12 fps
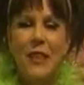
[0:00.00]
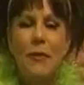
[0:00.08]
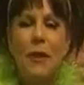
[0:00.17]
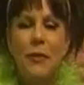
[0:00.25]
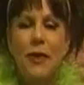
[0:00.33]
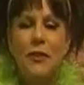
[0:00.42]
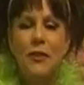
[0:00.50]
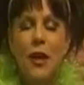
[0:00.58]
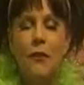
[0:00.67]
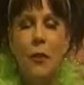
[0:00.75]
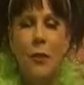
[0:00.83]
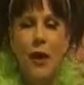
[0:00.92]
Some people are
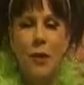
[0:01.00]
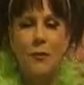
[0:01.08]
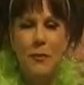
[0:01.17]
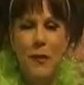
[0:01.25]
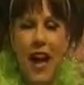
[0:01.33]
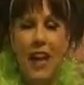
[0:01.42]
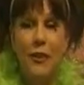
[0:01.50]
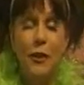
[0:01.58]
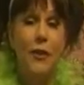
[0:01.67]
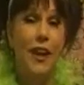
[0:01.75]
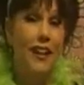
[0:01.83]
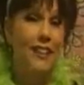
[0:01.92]
just overwhelmed by
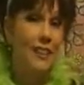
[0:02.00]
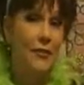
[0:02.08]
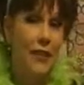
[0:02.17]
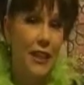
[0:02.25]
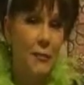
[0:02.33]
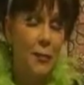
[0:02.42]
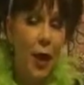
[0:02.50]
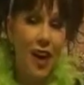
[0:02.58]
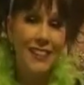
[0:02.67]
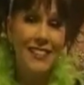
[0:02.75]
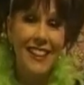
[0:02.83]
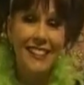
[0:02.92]
the creativity
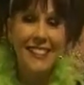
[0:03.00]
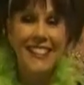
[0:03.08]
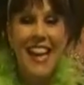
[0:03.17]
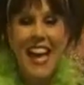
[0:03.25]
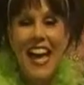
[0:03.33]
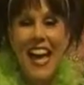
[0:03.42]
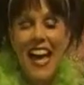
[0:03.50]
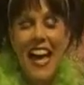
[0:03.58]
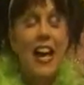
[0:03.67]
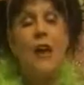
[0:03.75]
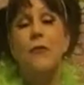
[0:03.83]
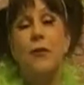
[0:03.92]
process.
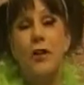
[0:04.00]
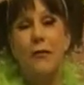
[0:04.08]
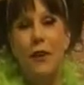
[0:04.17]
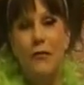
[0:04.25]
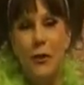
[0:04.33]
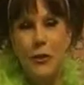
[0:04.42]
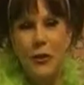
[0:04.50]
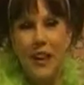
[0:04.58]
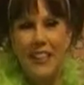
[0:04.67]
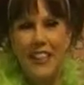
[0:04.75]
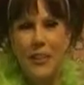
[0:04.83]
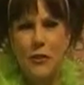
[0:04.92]
One of my first
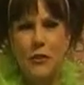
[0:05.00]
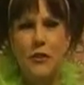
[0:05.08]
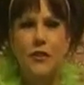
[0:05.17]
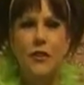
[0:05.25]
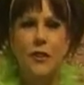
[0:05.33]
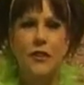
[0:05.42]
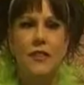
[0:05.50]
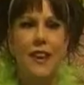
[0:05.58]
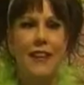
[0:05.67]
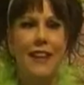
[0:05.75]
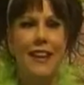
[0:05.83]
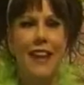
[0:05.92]
grade teachers, as soon as
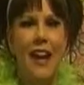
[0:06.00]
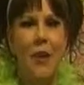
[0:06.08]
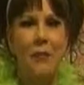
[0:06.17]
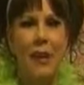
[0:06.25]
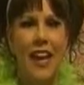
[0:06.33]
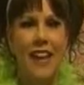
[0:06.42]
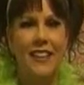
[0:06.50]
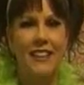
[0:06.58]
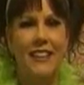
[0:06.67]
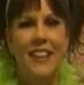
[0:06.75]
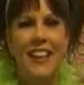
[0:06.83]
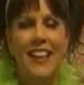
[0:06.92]
I get out
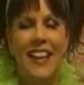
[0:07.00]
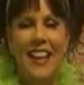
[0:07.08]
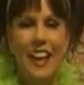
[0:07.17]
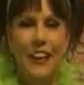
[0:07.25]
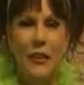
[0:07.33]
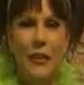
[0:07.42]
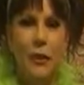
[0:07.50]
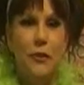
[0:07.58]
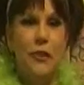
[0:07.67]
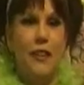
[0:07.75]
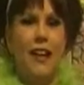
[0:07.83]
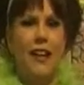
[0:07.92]
paint and
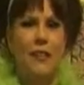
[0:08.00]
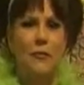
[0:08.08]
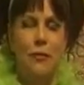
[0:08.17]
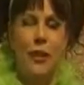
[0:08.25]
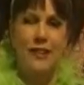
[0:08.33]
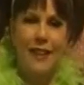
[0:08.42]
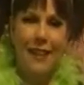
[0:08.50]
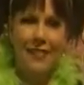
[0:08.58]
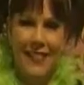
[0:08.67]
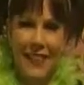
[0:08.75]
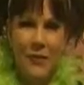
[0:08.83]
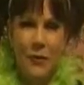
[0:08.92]
glue, she kind of freaks
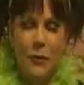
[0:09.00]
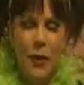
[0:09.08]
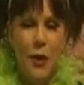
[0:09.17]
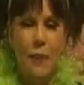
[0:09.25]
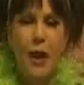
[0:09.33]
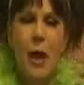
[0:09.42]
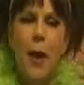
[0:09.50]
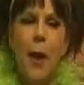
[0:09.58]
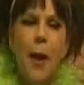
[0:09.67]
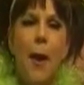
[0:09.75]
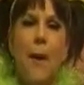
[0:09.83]
out and leaves the room.